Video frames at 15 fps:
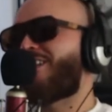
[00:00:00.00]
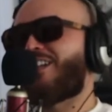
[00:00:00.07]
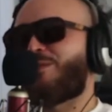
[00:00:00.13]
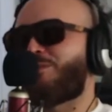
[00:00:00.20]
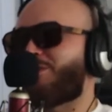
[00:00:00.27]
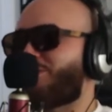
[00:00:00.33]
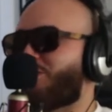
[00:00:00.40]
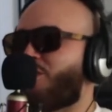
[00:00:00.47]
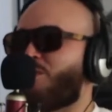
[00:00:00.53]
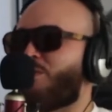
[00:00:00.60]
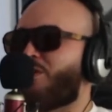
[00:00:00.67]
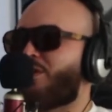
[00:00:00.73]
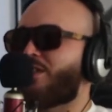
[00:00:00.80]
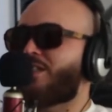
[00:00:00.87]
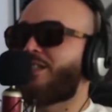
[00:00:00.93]
I'm gonna just go
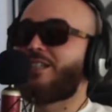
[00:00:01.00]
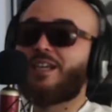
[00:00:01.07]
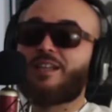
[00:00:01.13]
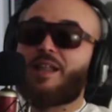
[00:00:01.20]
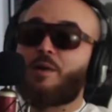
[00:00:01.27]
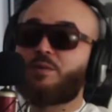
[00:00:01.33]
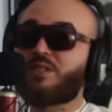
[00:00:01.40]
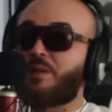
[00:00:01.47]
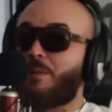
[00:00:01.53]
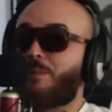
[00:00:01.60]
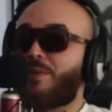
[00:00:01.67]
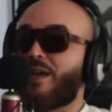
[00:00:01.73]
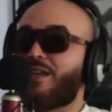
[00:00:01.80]
bald. And bro, that was listen.